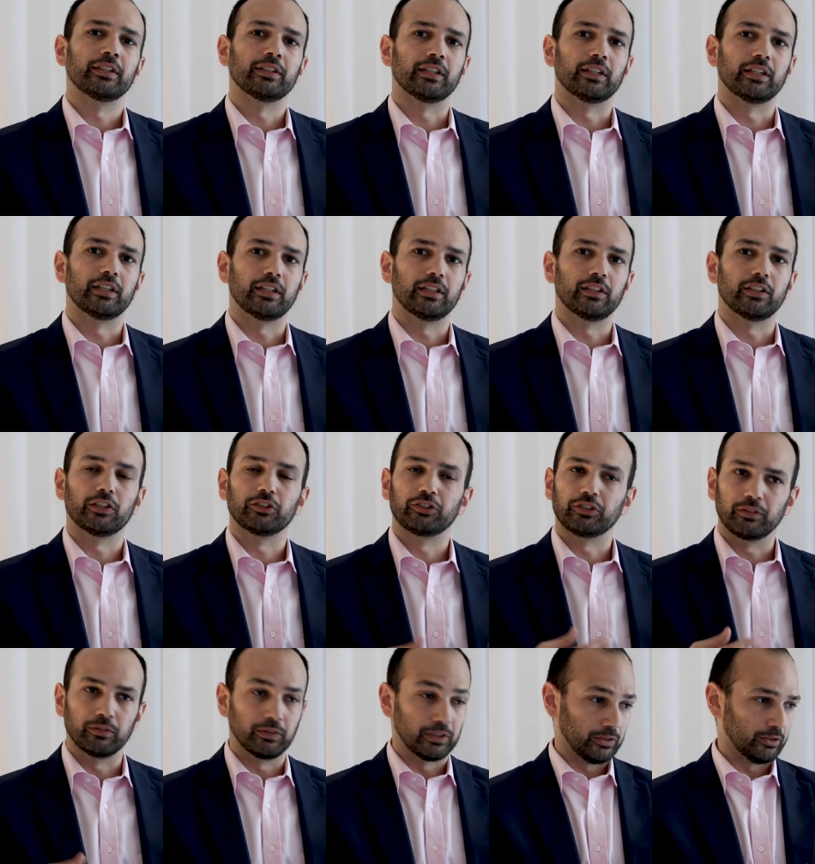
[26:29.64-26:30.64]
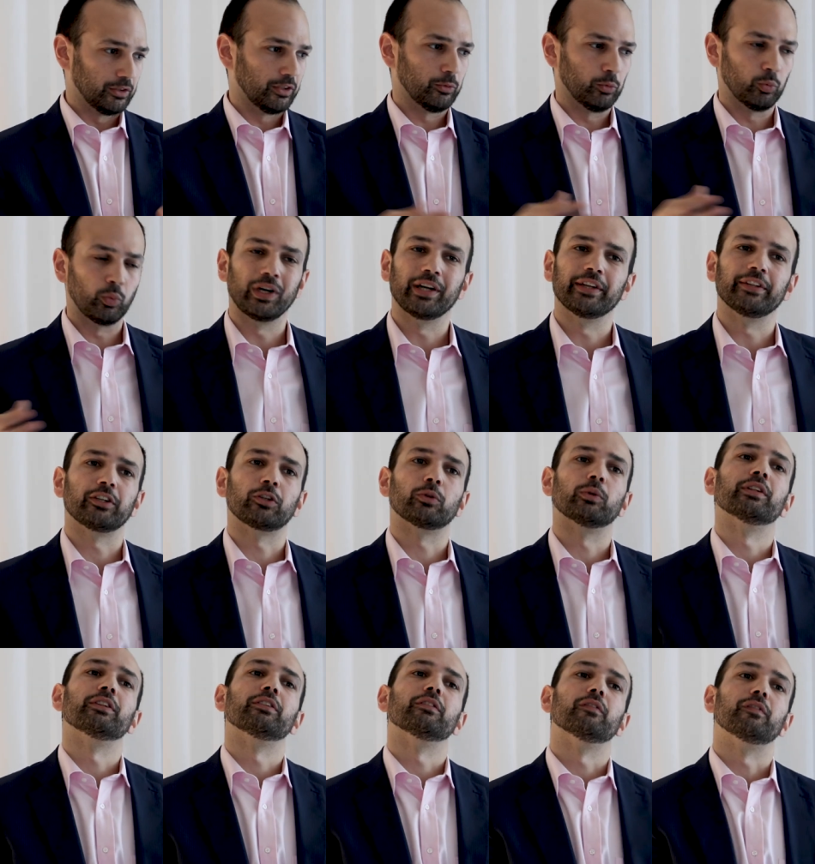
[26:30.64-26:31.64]
uh, larger, uh, wider
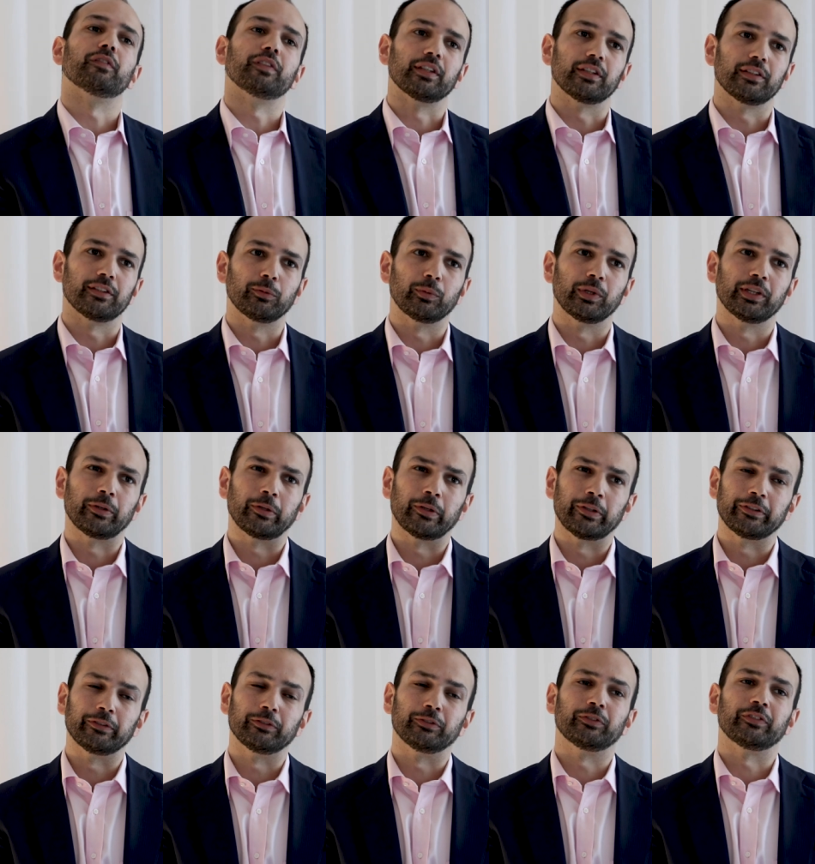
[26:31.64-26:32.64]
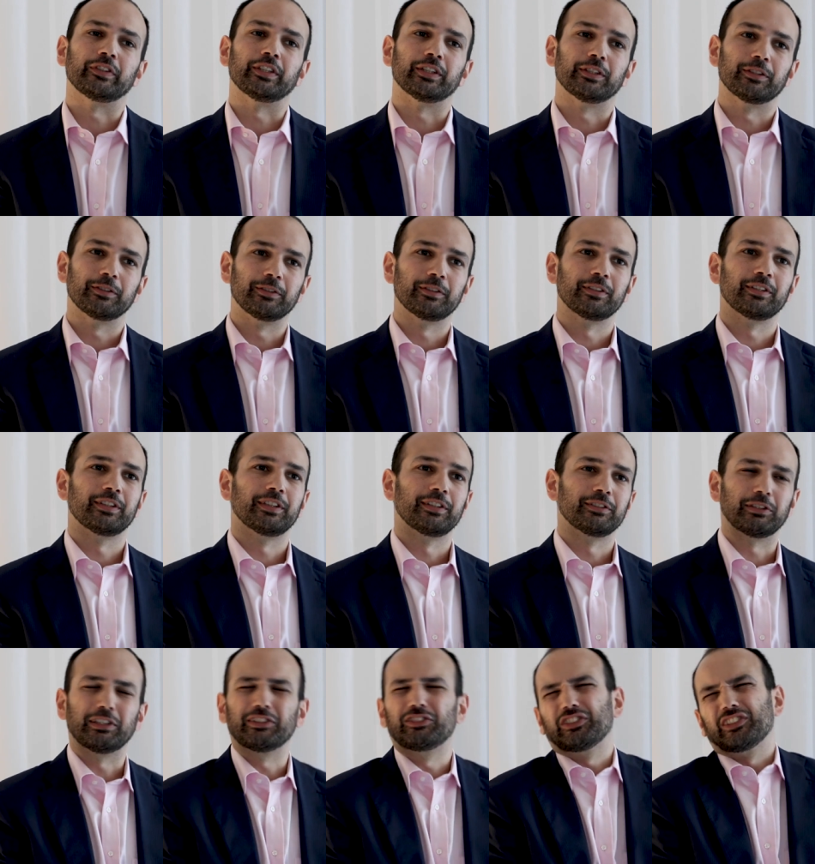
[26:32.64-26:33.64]
quantum field, wider quantum sphere.
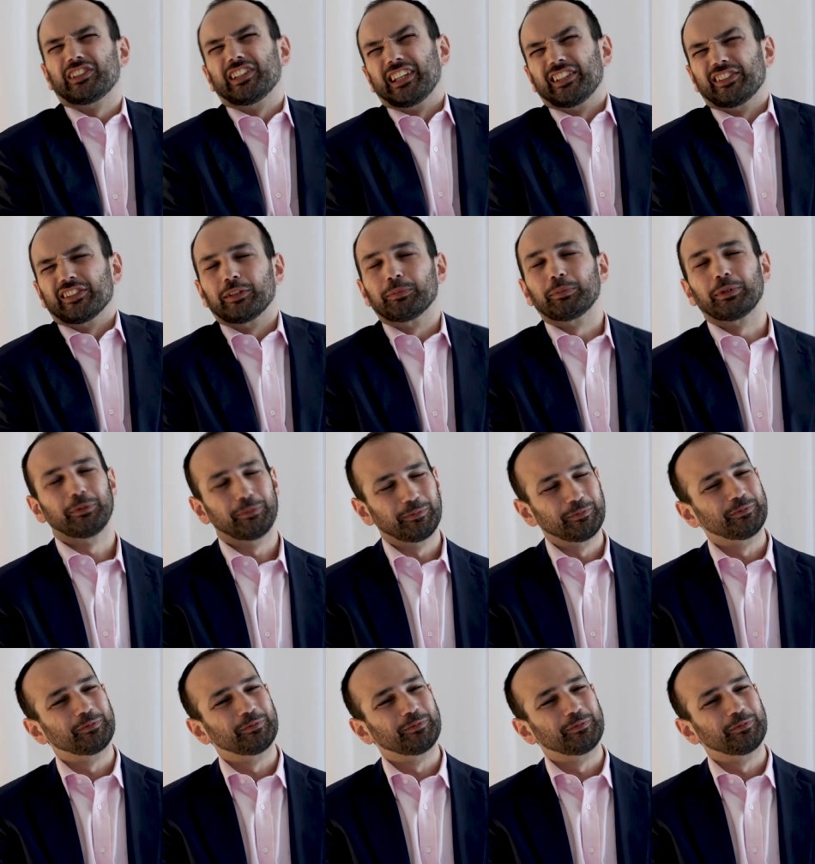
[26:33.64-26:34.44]
So that's just an example.